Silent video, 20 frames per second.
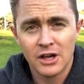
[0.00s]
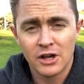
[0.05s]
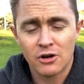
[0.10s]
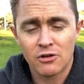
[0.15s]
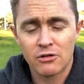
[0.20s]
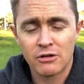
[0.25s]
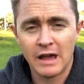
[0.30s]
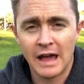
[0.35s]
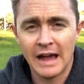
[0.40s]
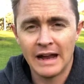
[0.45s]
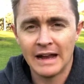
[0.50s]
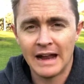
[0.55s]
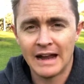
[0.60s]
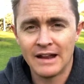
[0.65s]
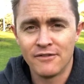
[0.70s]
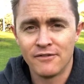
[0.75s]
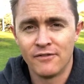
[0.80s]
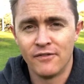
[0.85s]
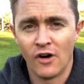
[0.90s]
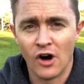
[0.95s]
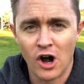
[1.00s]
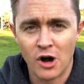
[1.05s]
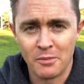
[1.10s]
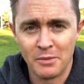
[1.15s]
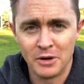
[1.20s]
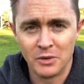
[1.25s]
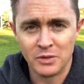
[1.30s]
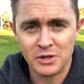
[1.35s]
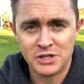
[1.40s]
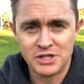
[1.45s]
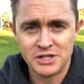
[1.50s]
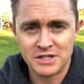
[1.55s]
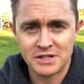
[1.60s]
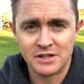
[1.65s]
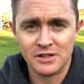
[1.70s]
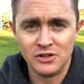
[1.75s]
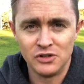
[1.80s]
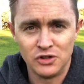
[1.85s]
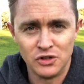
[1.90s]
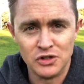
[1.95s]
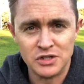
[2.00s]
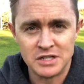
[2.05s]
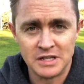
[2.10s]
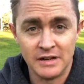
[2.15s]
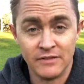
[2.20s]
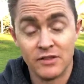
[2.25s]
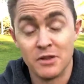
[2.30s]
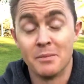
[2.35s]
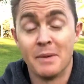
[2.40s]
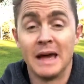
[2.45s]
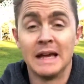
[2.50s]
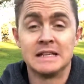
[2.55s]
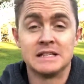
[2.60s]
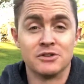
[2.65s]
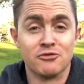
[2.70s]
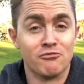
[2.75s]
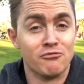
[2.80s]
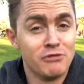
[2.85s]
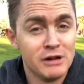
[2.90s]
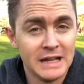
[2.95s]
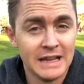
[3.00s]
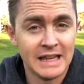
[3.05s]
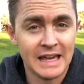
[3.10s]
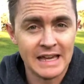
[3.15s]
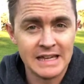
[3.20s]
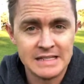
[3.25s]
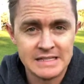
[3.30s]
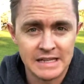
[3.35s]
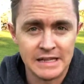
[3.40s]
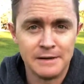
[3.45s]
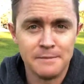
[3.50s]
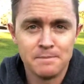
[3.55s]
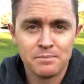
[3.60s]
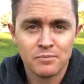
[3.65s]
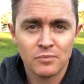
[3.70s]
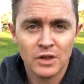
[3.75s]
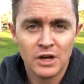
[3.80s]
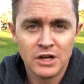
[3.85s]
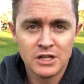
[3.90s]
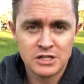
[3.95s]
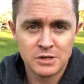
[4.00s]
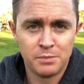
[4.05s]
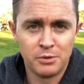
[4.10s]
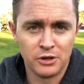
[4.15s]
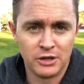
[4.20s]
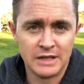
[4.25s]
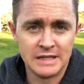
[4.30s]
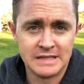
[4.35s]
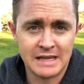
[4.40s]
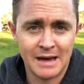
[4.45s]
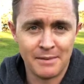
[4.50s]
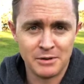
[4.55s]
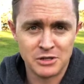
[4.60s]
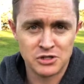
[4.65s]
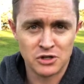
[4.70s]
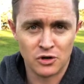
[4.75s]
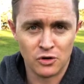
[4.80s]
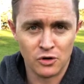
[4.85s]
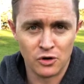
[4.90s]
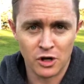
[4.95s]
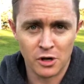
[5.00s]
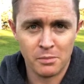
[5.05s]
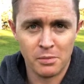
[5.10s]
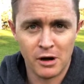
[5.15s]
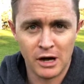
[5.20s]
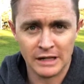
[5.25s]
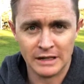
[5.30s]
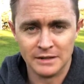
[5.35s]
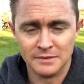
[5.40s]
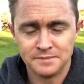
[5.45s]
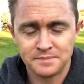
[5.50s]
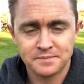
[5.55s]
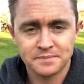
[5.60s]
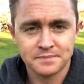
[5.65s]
create an environment which is conducive, that makes it really easy to put these habits on autopilot.